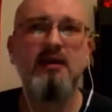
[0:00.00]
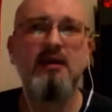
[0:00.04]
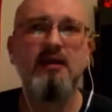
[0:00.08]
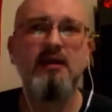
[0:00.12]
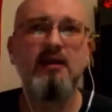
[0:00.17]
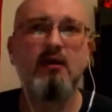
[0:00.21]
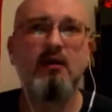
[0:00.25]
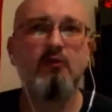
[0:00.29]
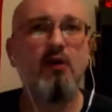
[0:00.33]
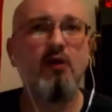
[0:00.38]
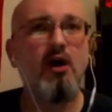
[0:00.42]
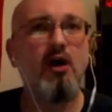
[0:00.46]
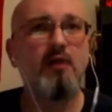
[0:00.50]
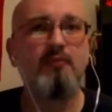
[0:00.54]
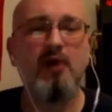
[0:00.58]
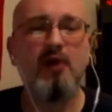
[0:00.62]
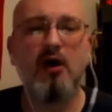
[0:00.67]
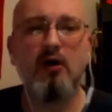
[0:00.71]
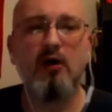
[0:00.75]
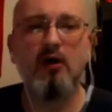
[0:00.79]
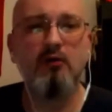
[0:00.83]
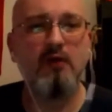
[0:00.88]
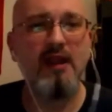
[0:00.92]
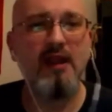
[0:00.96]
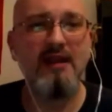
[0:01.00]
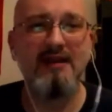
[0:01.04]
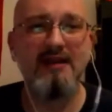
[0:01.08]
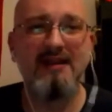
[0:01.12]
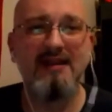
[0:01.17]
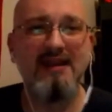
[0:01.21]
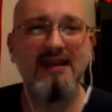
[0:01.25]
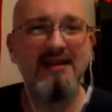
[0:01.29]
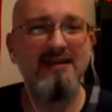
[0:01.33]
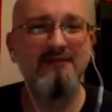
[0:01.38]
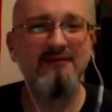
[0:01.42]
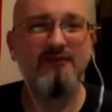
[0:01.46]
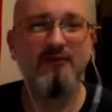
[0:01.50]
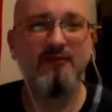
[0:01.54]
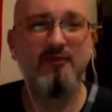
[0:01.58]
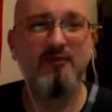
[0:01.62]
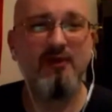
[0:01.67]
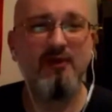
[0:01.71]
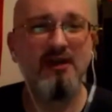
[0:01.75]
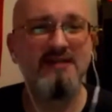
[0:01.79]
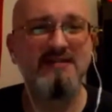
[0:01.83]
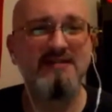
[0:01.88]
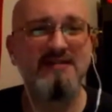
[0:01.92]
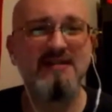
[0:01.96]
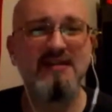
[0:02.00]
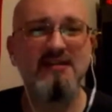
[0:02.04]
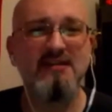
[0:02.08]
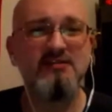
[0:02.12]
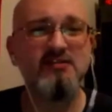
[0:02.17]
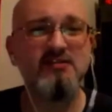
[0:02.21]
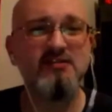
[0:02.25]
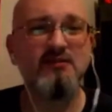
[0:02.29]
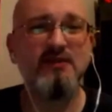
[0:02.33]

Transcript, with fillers: you know, Ron Paul ran again for president in